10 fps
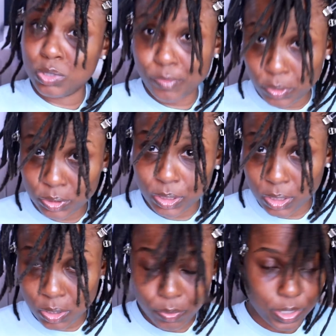
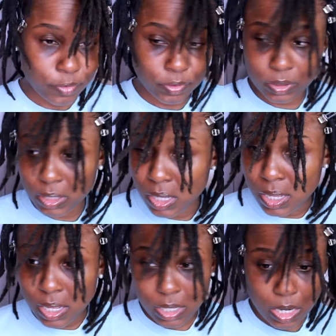University or whatever,
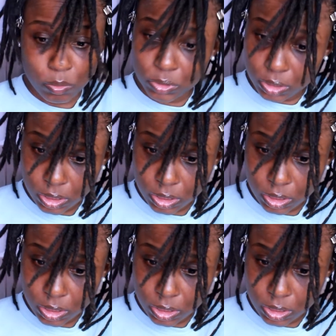and I was